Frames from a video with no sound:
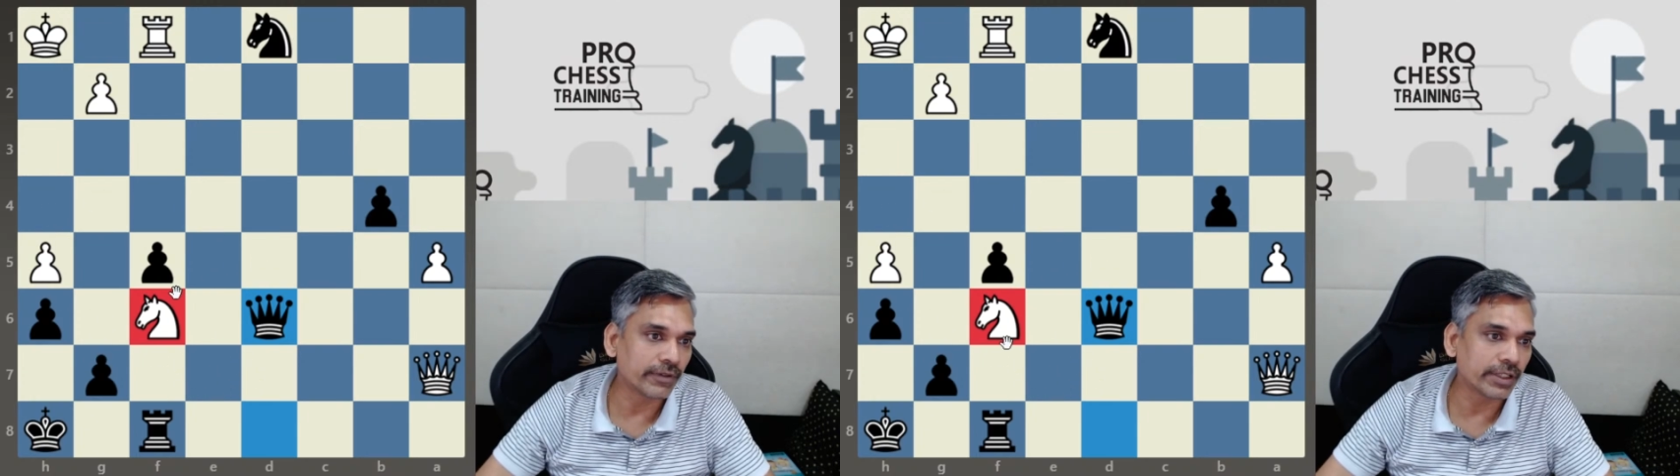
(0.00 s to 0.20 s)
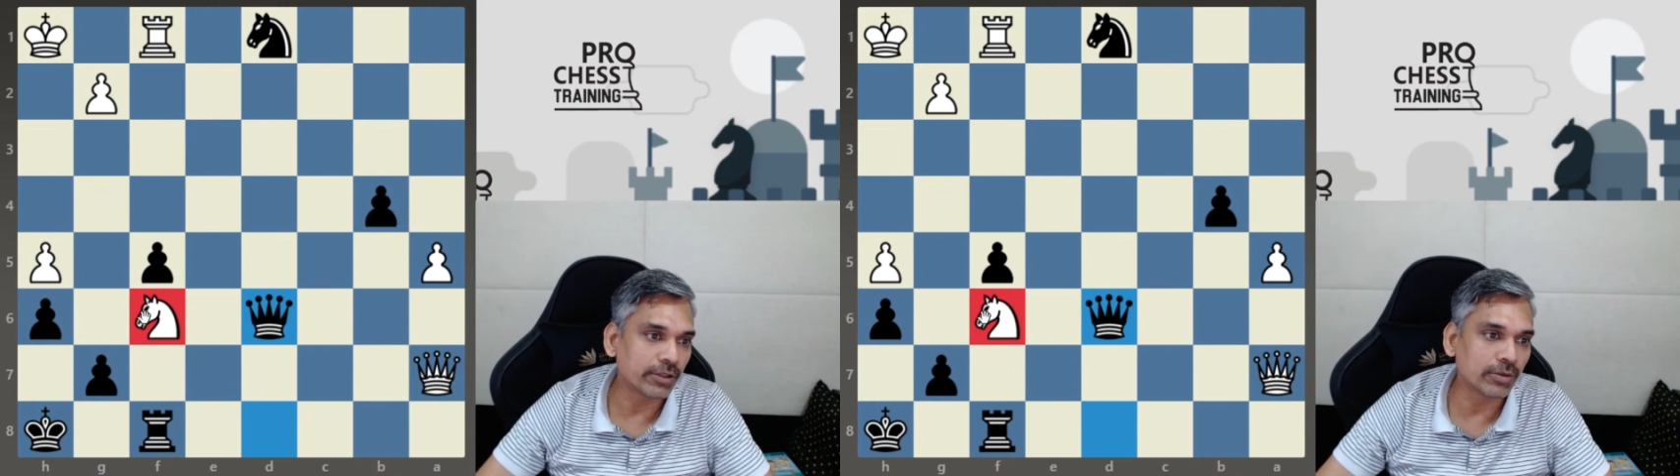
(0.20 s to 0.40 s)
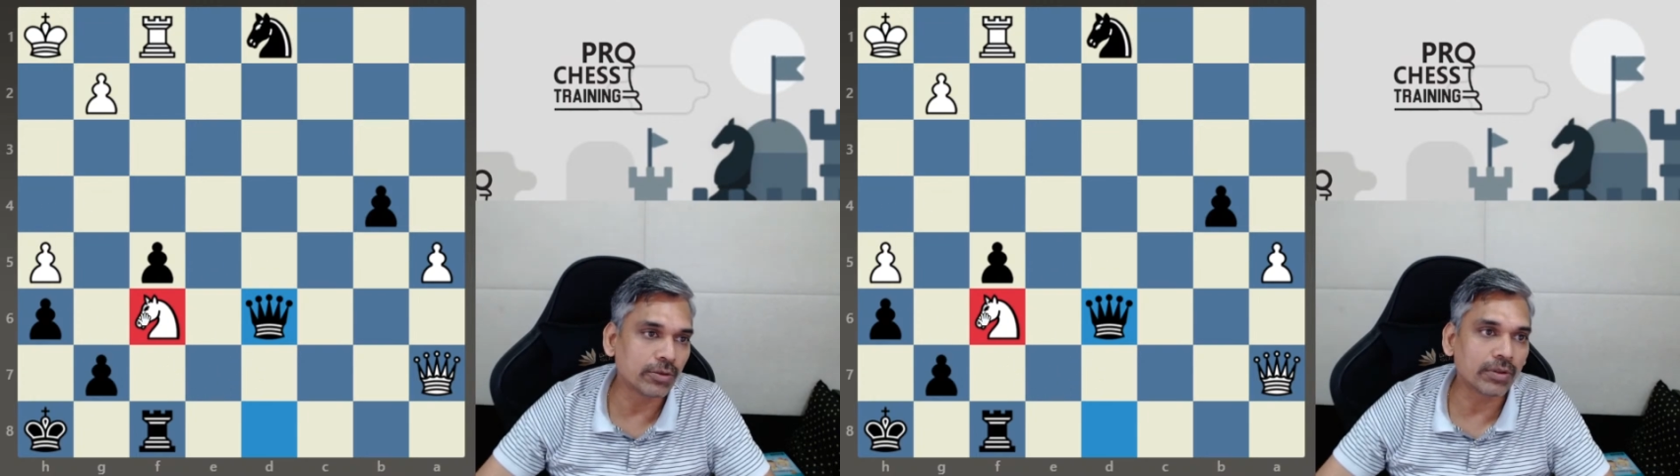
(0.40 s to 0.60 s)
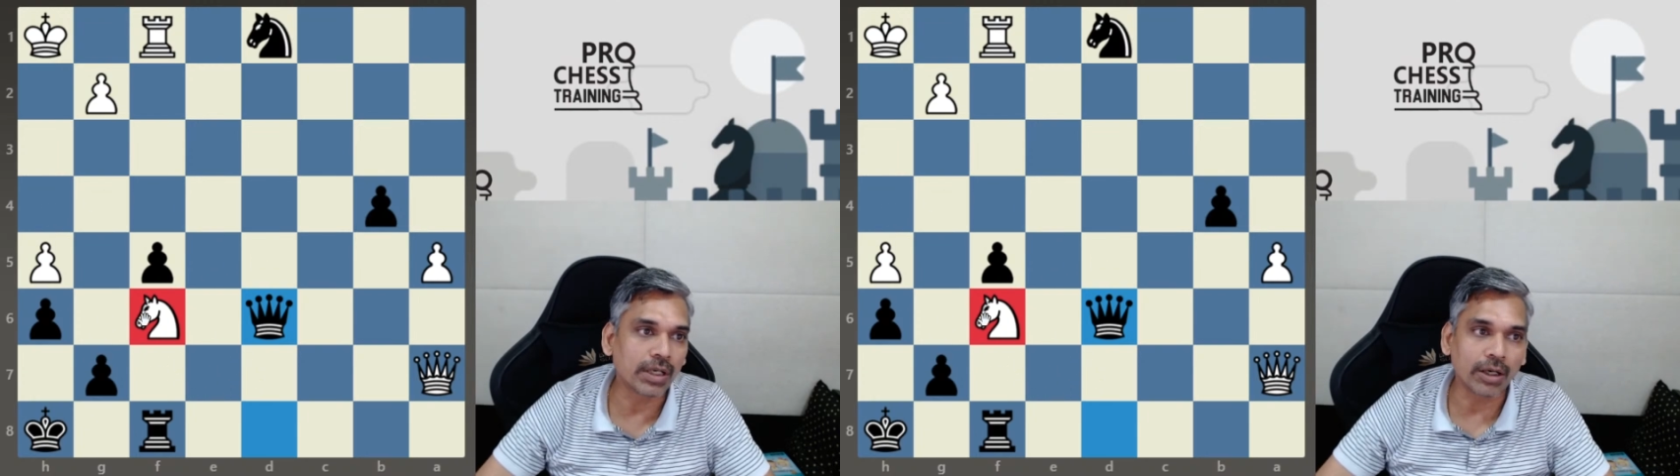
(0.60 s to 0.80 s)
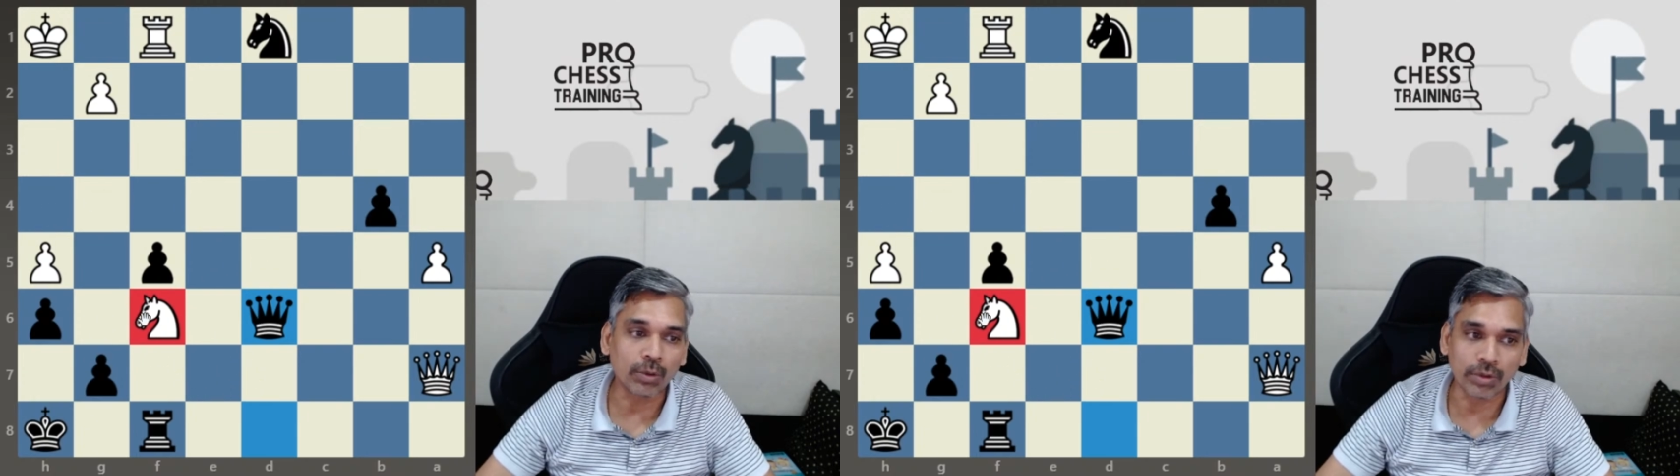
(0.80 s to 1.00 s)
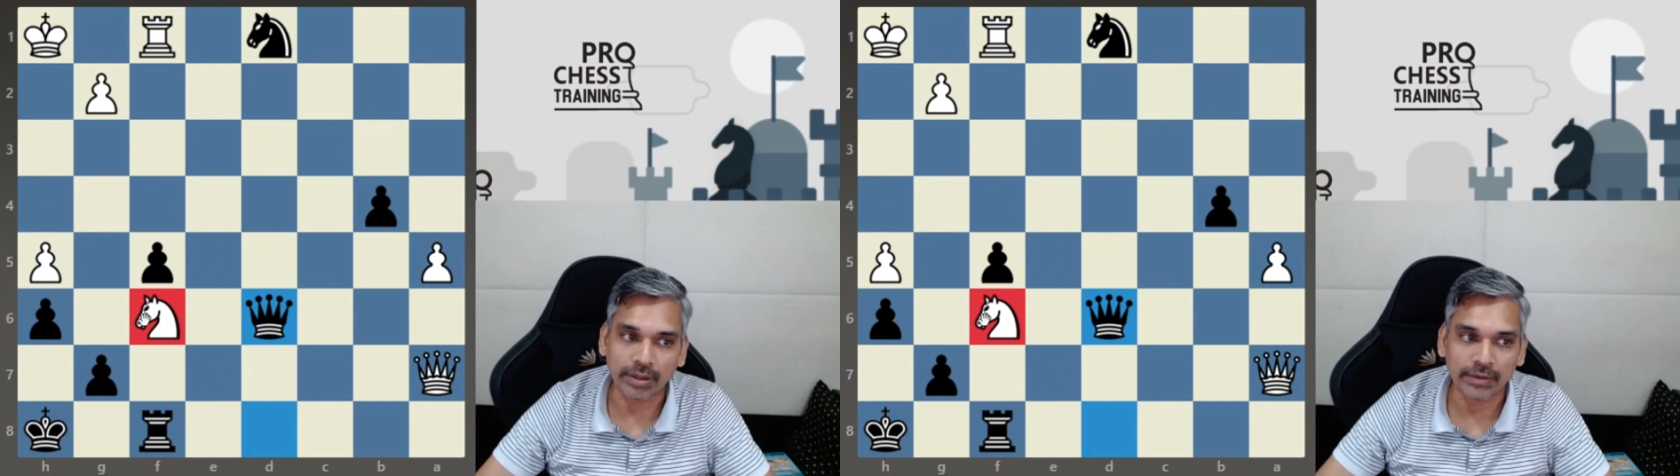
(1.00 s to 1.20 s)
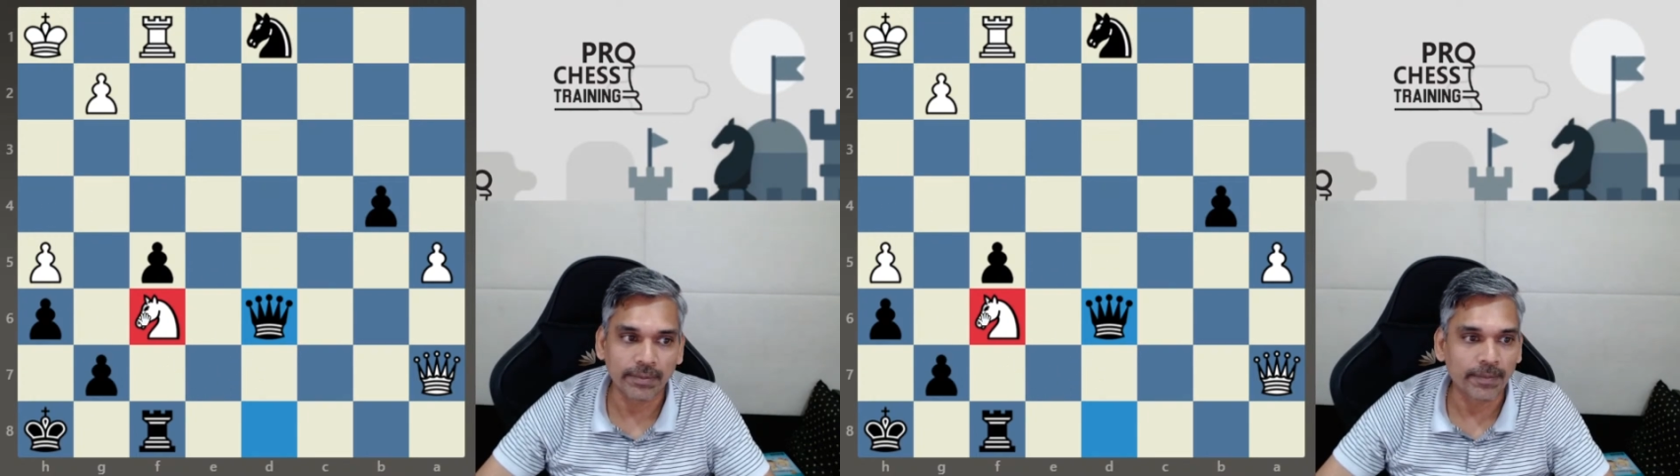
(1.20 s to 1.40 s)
way to go out.